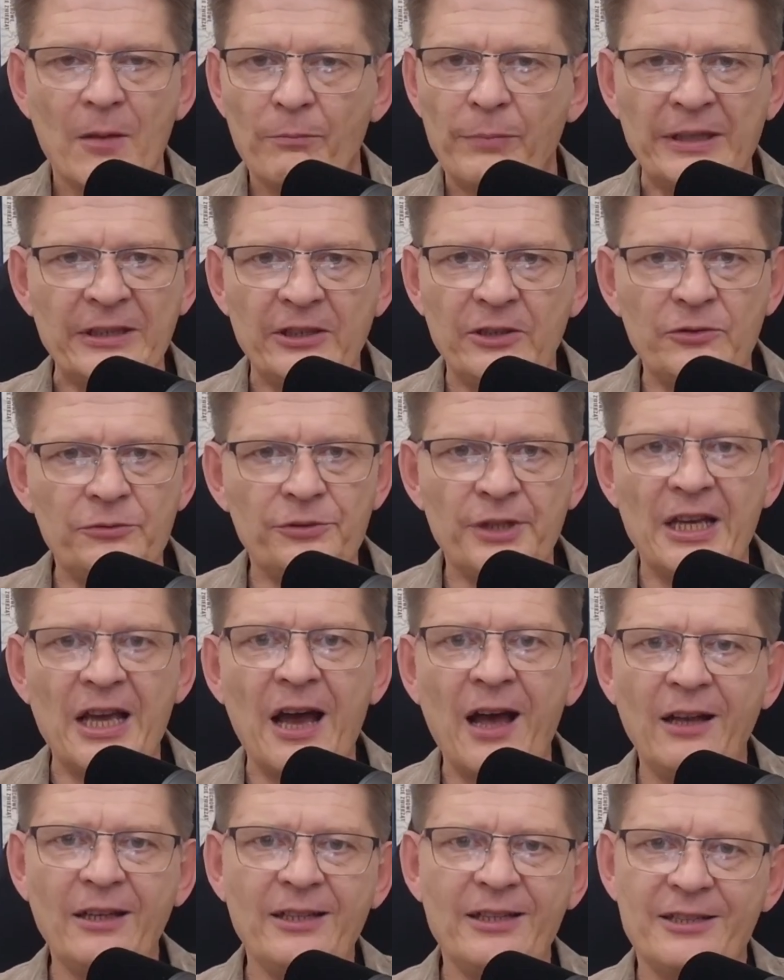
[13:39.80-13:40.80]
But in
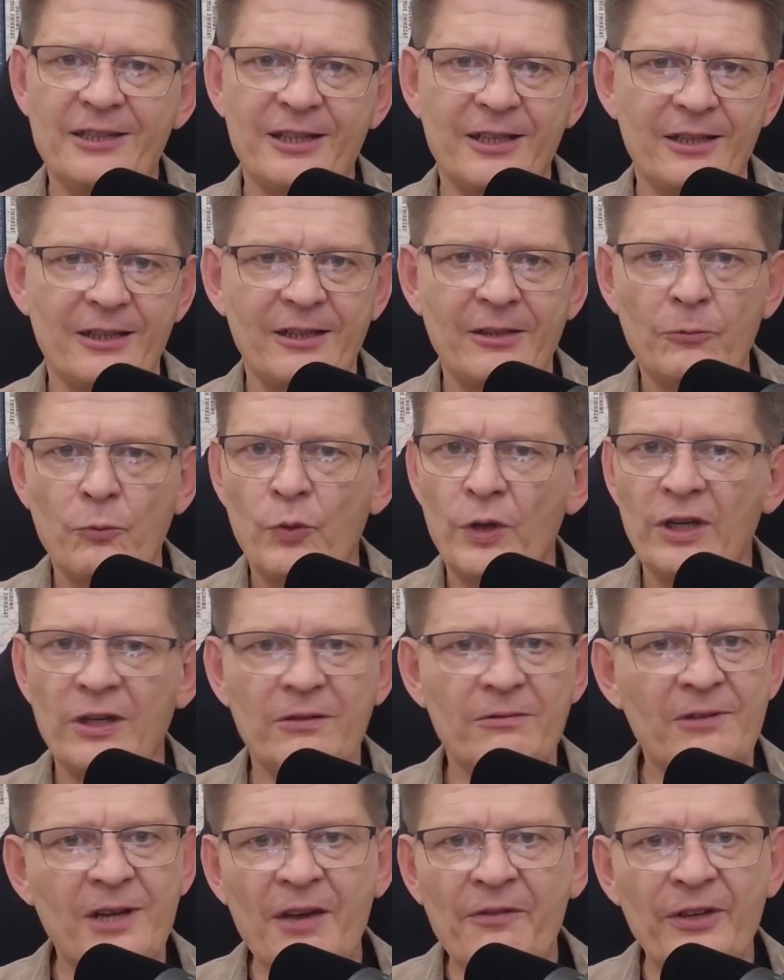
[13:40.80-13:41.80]
reality, we
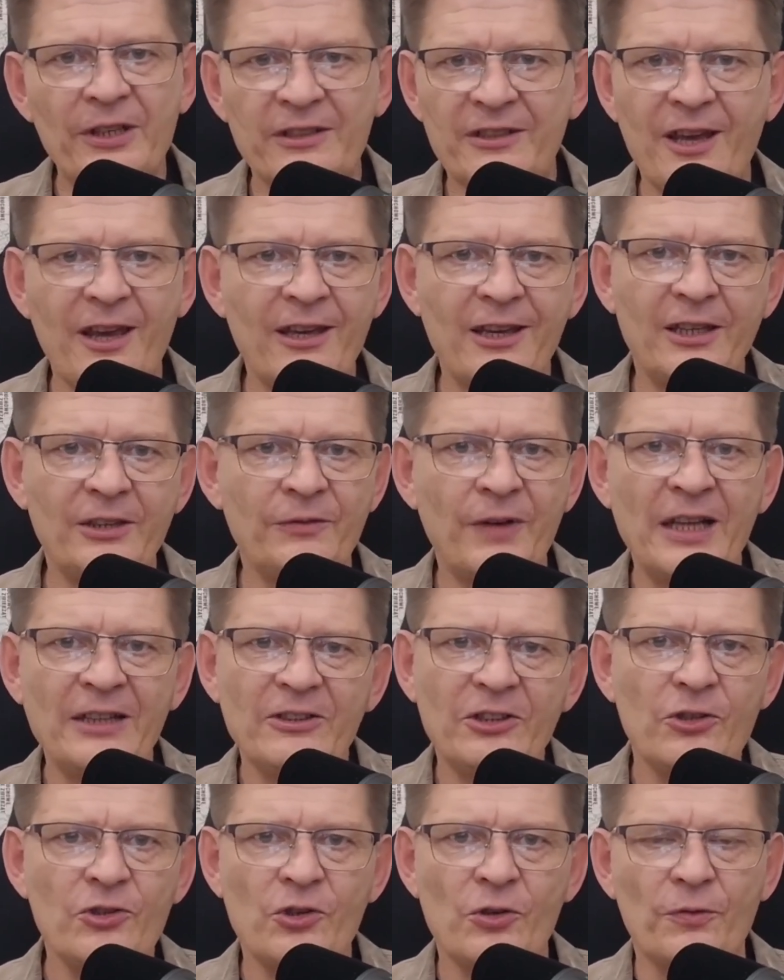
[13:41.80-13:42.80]
never take
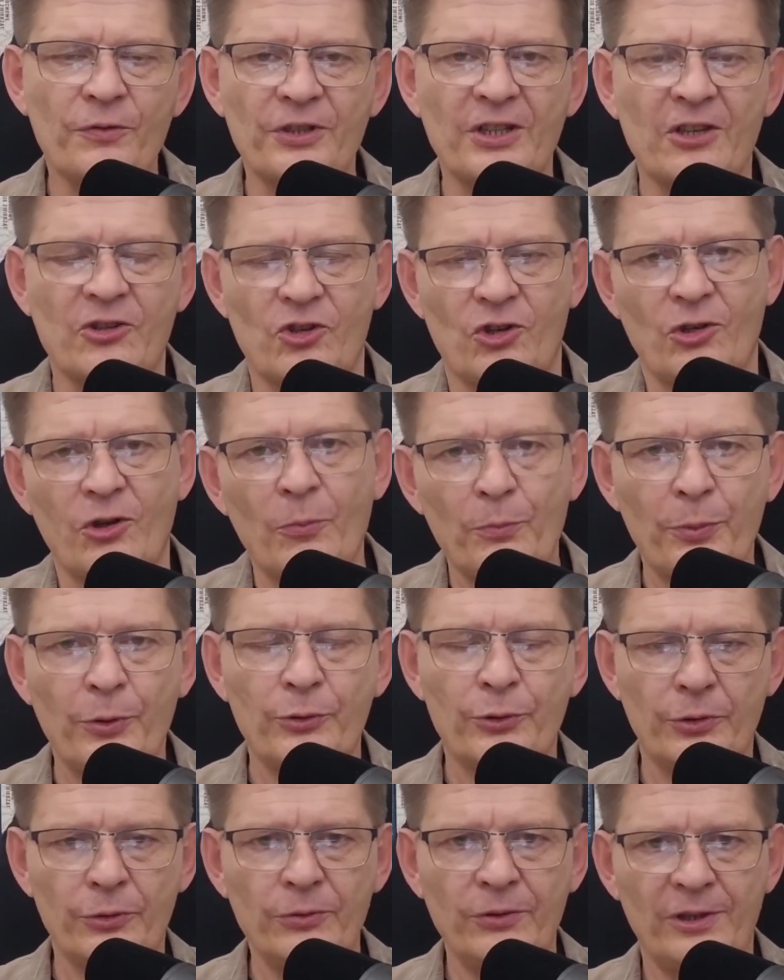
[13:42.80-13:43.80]
advantage of such an
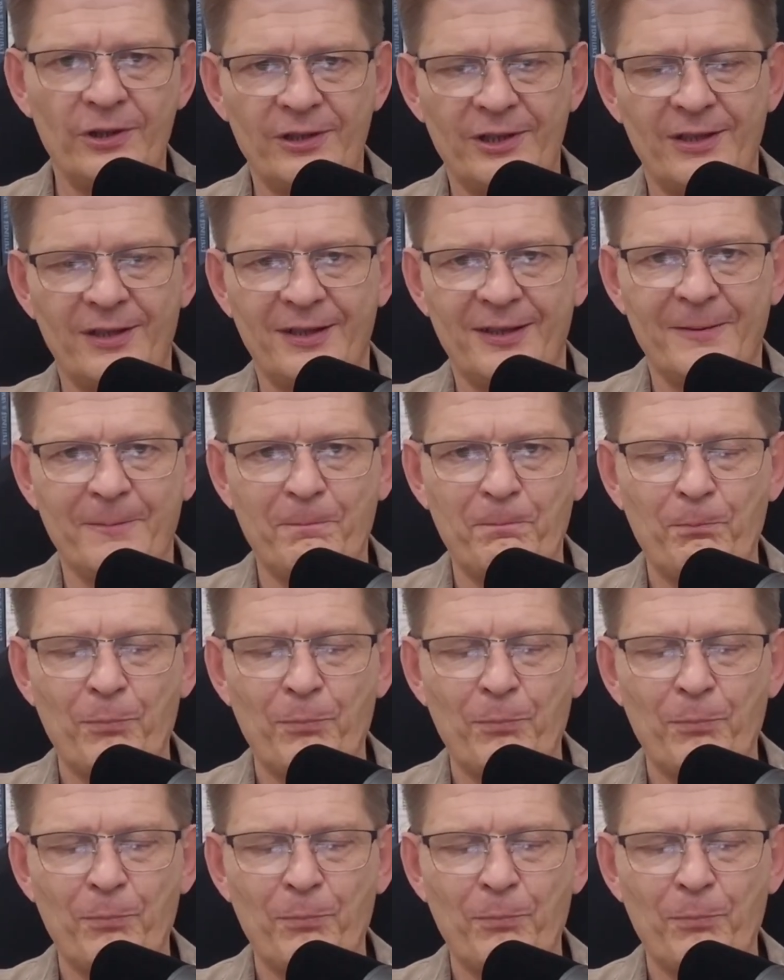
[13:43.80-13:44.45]
opportunity.